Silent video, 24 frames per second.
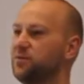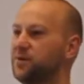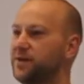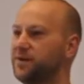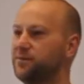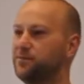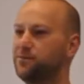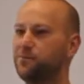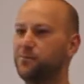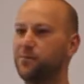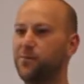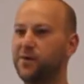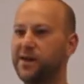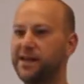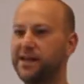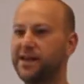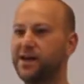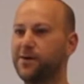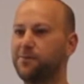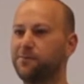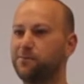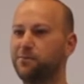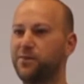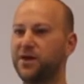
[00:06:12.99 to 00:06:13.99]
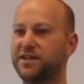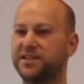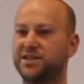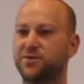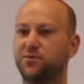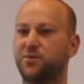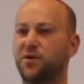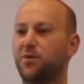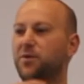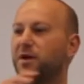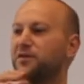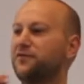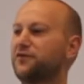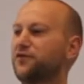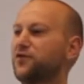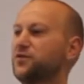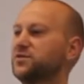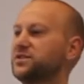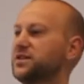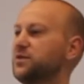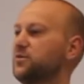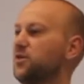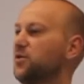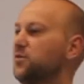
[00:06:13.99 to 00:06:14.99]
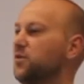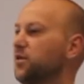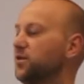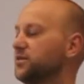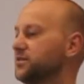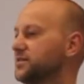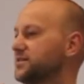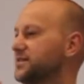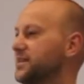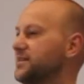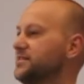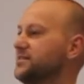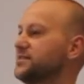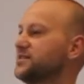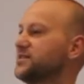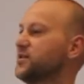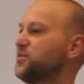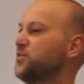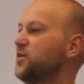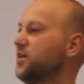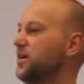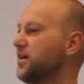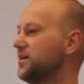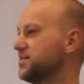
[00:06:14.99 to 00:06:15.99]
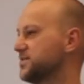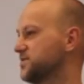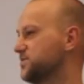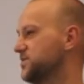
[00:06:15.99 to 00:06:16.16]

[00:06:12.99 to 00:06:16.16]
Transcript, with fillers: We, we um, basically we went through and said, well, what sins are worse?